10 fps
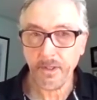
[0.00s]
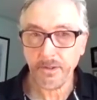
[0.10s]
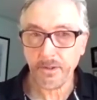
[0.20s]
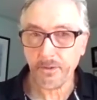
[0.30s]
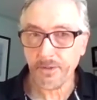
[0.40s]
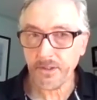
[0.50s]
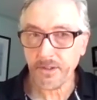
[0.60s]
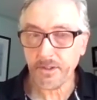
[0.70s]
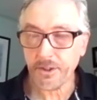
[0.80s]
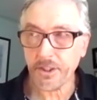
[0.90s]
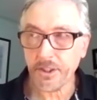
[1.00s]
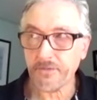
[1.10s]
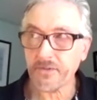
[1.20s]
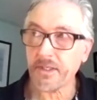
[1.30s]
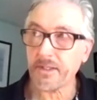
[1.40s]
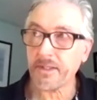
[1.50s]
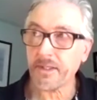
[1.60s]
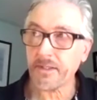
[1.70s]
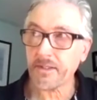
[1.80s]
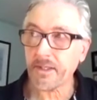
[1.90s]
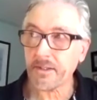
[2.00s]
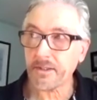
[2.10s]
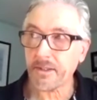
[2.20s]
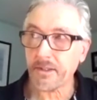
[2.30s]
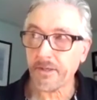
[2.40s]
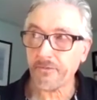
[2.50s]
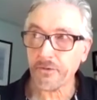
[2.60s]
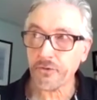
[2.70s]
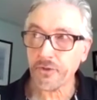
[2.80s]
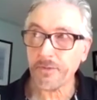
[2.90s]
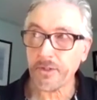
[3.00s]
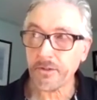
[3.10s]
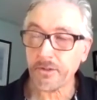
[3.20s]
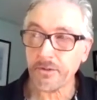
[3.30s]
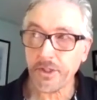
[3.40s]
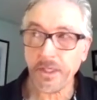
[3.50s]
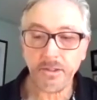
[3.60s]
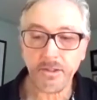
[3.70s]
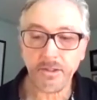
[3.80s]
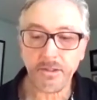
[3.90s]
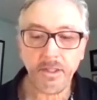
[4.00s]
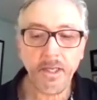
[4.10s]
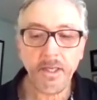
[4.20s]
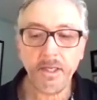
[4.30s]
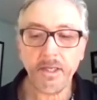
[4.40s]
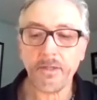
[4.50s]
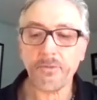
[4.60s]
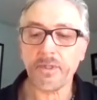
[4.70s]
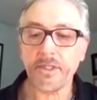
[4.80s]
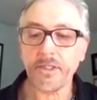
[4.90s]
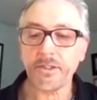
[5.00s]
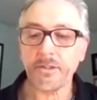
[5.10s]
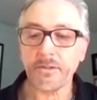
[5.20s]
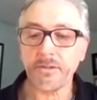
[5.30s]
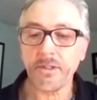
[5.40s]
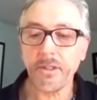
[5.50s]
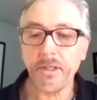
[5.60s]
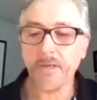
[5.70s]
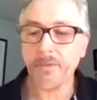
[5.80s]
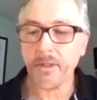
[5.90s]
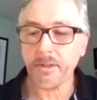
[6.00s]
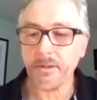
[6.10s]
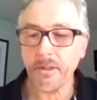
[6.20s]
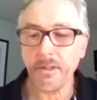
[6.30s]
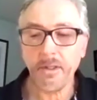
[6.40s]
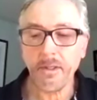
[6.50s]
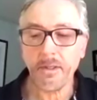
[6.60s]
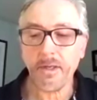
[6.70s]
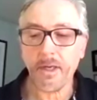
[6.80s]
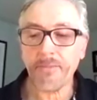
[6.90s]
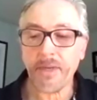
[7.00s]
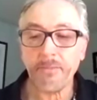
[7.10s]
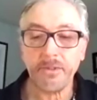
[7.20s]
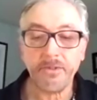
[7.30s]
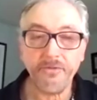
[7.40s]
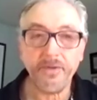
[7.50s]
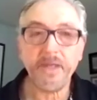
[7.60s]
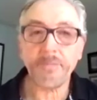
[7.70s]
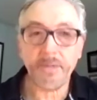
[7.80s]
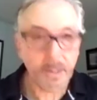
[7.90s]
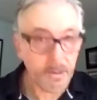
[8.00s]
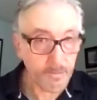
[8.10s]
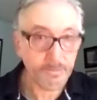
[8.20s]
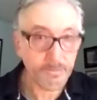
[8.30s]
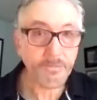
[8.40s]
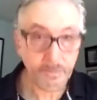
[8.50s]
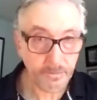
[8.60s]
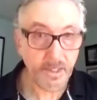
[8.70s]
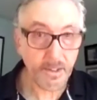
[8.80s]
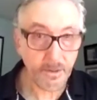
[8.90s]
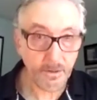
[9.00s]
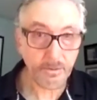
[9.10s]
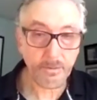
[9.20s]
So these are the shifts, I think, that have contributed to changes in our relations among members of family that you're